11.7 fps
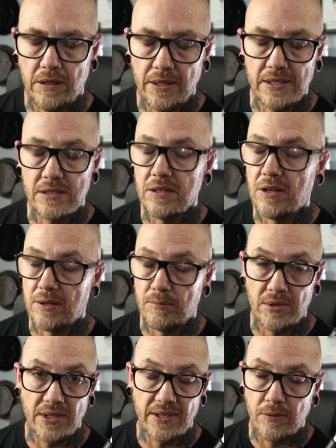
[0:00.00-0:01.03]
It's not
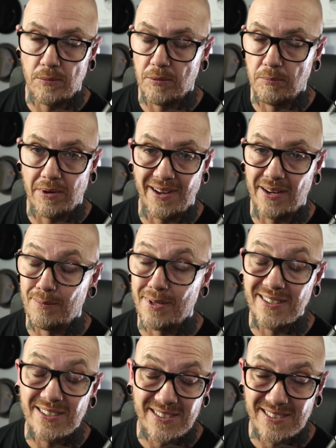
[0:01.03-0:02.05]
unbelievable,
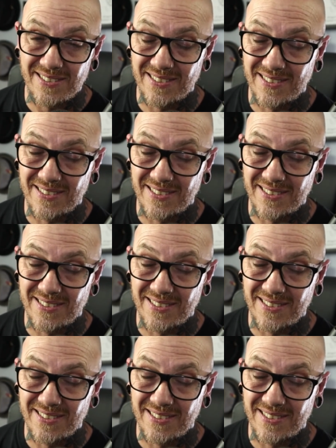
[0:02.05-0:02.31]
Barnabus.